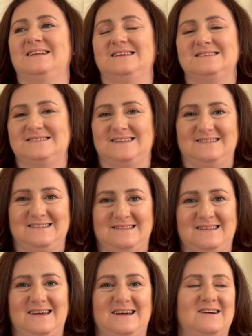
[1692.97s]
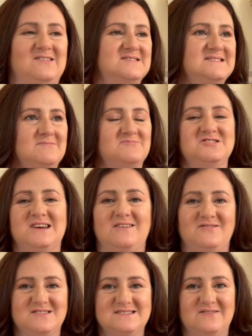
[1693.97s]
sitting there on some
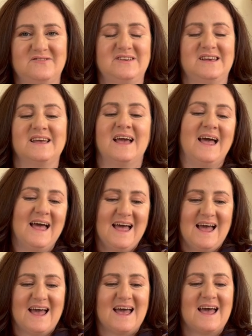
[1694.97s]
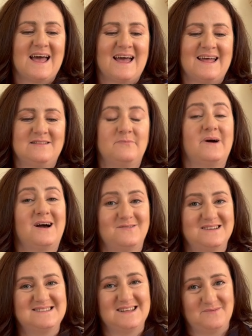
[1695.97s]
shelf or something. But I
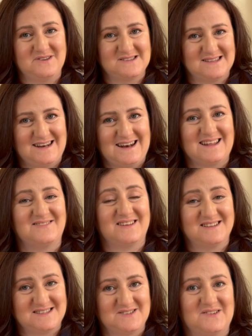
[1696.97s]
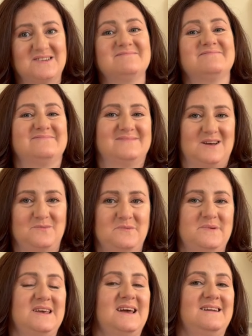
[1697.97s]
will still be using Advent, so that will
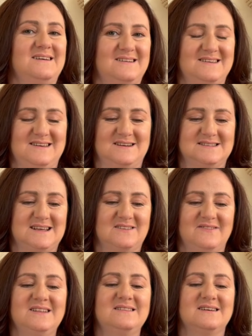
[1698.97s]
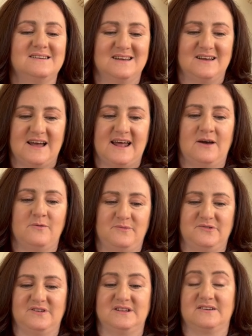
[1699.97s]
be another year's Advent, and I will
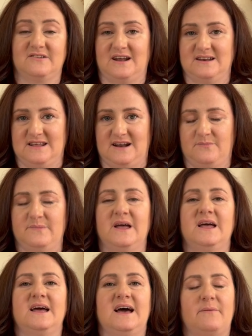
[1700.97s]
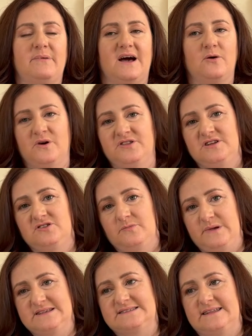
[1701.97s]
be doing the Granny Wrap. But I want it to
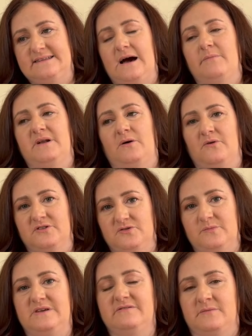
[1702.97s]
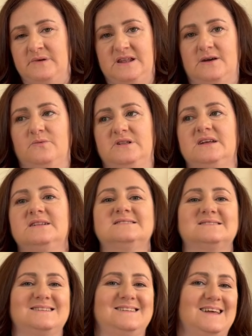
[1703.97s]
be set up, and I want to be familiar with it
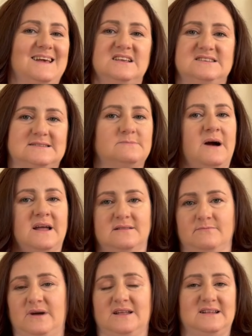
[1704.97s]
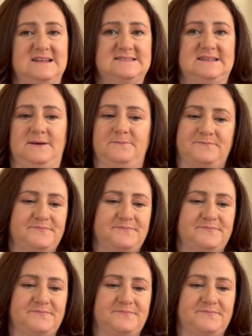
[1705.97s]
so that I can just mindlessly